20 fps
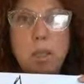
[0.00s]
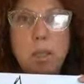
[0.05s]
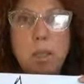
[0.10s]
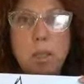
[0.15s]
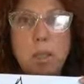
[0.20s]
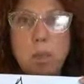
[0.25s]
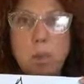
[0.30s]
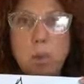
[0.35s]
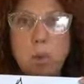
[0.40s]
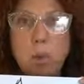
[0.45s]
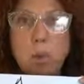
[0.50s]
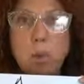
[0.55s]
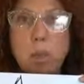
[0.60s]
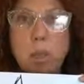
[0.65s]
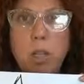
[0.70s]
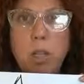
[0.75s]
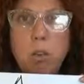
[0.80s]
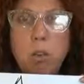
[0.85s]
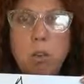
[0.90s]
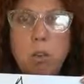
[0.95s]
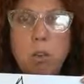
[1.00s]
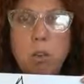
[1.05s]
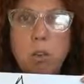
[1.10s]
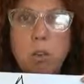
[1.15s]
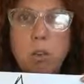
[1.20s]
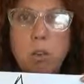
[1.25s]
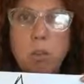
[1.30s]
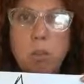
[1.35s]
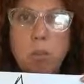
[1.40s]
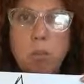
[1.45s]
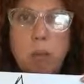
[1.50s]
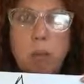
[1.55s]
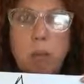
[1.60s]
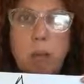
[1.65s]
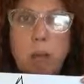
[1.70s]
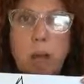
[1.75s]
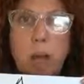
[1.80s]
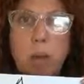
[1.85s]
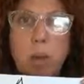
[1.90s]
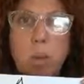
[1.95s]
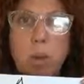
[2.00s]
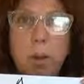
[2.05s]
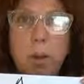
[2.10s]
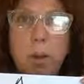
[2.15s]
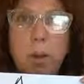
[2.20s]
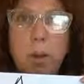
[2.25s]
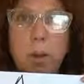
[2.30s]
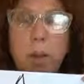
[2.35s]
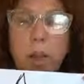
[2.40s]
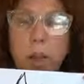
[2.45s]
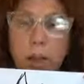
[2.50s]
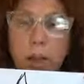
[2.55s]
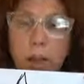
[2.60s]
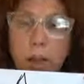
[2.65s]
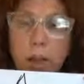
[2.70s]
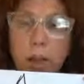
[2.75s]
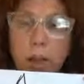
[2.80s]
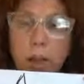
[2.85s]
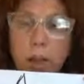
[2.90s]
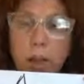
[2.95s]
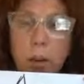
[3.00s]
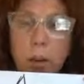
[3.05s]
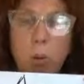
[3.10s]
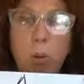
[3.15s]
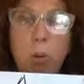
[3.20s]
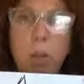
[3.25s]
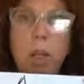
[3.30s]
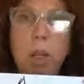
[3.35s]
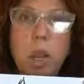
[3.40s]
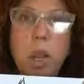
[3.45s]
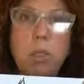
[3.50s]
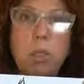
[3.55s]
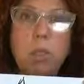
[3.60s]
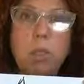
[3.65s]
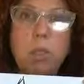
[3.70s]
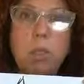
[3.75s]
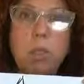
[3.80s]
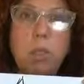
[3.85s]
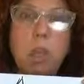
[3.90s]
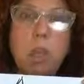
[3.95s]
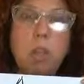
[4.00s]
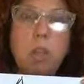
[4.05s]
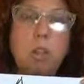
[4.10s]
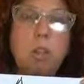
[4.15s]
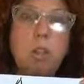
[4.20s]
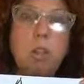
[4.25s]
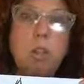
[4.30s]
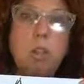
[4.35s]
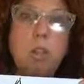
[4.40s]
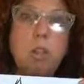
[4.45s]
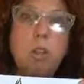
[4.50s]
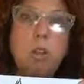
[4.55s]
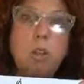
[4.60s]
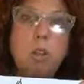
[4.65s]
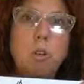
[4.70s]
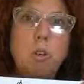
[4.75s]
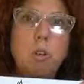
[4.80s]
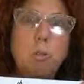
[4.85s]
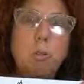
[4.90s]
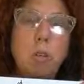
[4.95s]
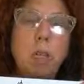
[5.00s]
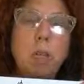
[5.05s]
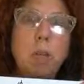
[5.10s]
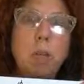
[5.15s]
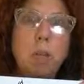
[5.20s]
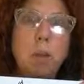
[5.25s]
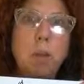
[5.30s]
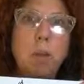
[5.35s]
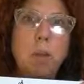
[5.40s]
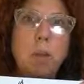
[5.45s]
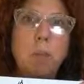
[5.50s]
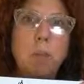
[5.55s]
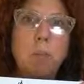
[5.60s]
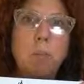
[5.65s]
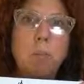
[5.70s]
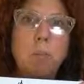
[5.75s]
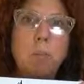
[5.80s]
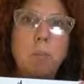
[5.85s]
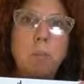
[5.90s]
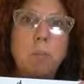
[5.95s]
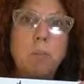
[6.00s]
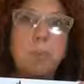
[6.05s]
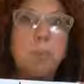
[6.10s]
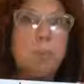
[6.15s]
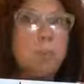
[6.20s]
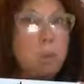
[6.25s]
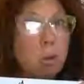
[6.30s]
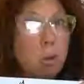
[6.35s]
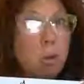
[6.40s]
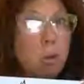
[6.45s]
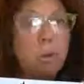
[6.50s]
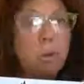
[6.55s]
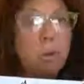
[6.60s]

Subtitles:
And then what do I need to do in order to make it happen? And then what are the actions that I need to do in order to make it happen? So,